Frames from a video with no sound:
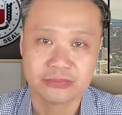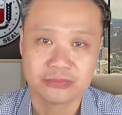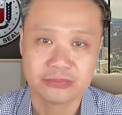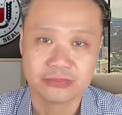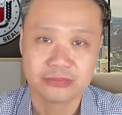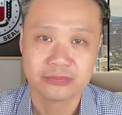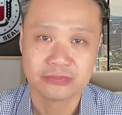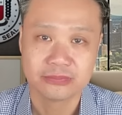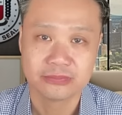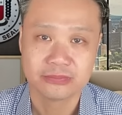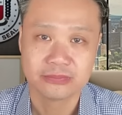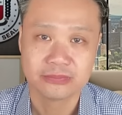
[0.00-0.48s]

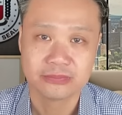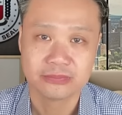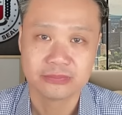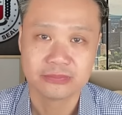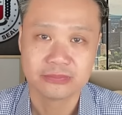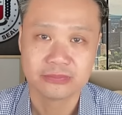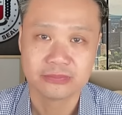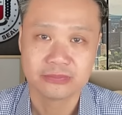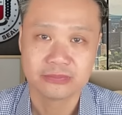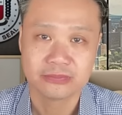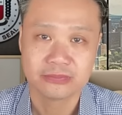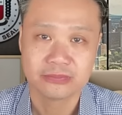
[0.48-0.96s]

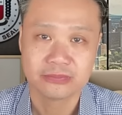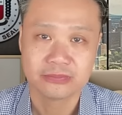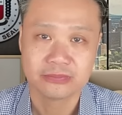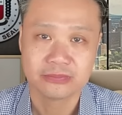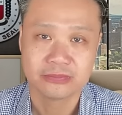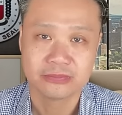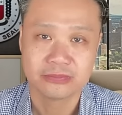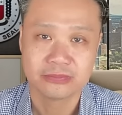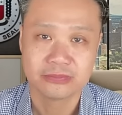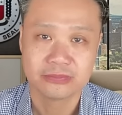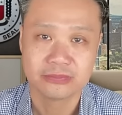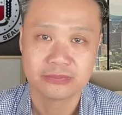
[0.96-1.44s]

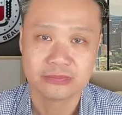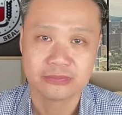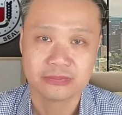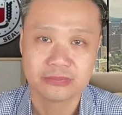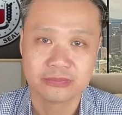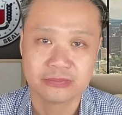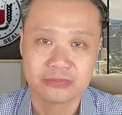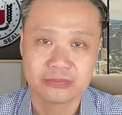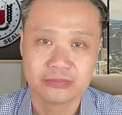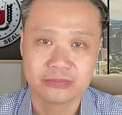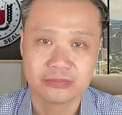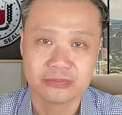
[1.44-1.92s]

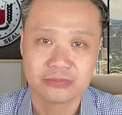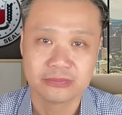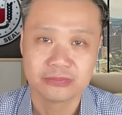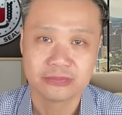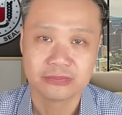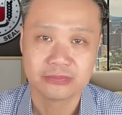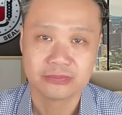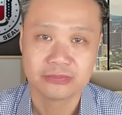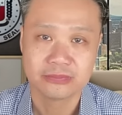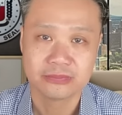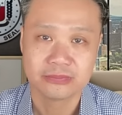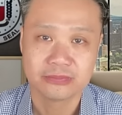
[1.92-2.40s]

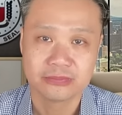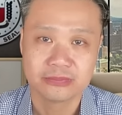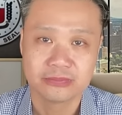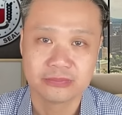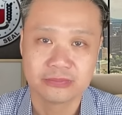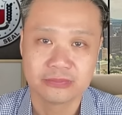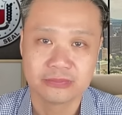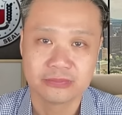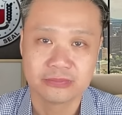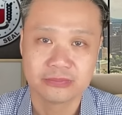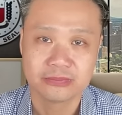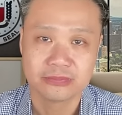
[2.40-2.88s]

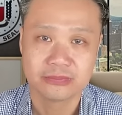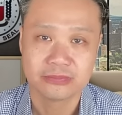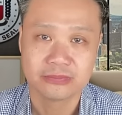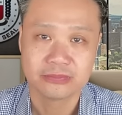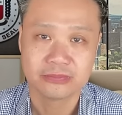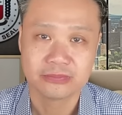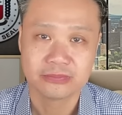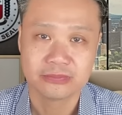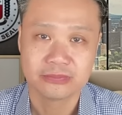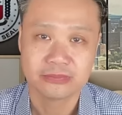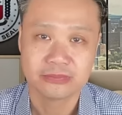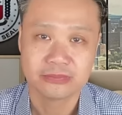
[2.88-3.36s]

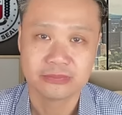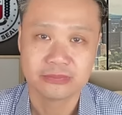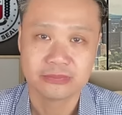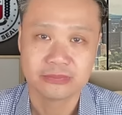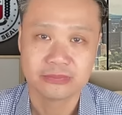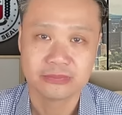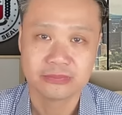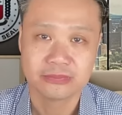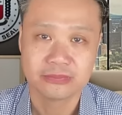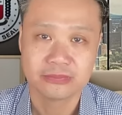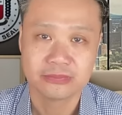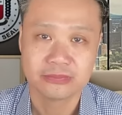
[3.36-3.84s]

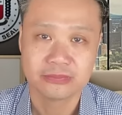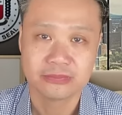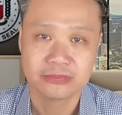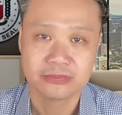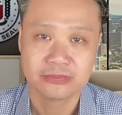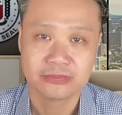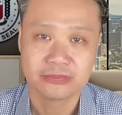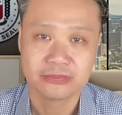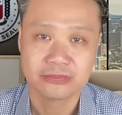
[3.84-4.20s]
The person shown says nothing.